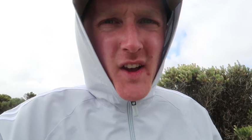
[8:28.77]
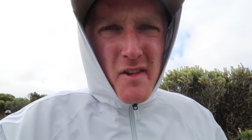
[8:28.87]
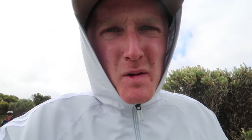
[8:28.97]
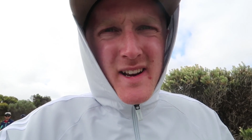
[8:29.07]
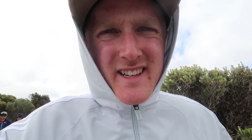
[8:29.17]
It's
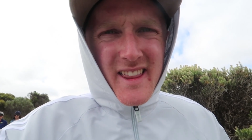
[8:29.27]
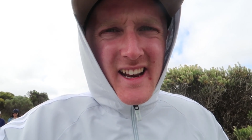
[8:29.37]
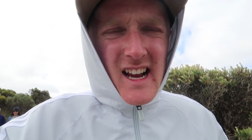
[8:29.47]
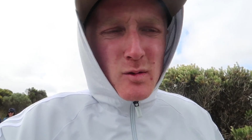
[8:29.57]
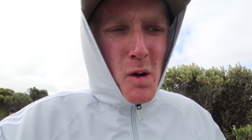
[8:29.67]
very windy at
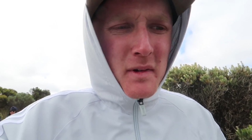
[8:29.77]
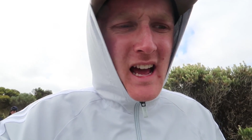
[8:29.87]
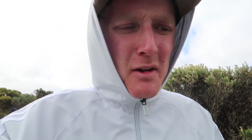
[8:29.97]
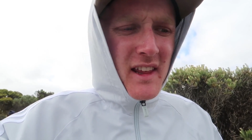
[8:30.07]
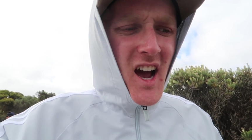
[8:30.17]
the next one, we're
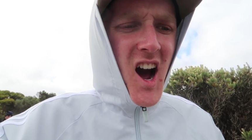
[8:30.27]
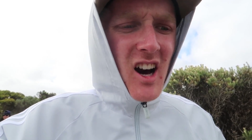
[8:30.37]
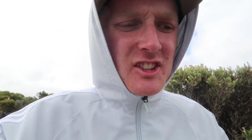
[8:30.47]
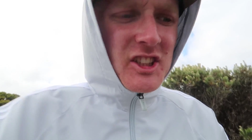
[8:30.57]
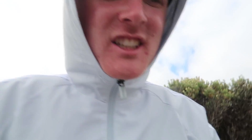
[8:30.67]
now at the
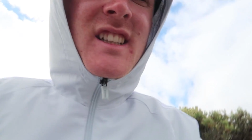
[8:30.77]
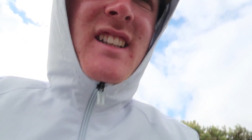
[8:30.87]
arch.